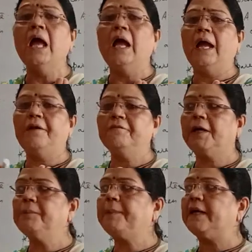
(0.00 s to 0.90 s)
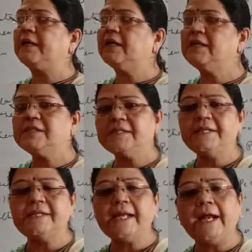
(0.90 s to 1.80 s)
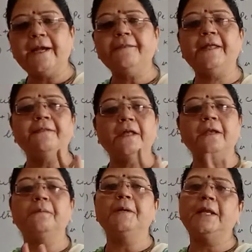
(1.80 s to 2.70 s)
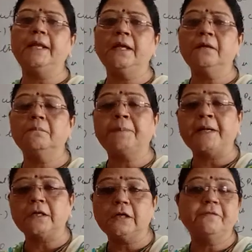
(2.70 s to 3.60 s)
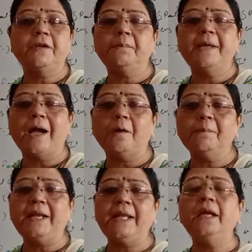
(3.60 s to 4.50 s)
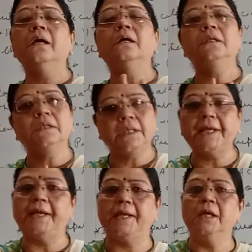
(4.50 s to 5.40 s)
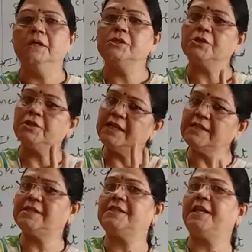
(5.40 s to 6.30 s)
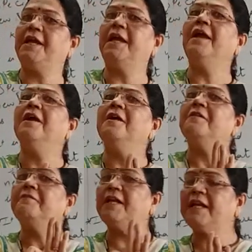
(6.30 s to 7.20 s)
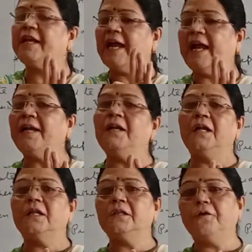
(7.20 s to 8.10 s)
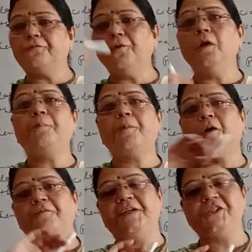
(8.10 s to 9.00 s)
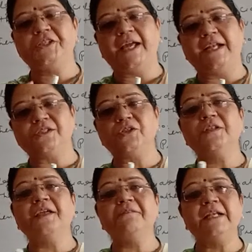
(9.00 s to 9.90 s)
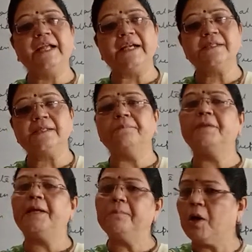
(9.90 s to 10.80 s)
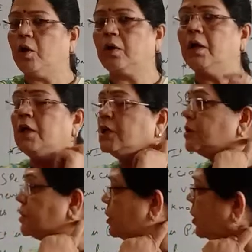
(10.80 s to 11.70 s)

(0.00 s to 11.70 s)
and one partner is retired, then the remaining partner will be how many? 3. So this 3 will get the full profit share. So they will get something more. So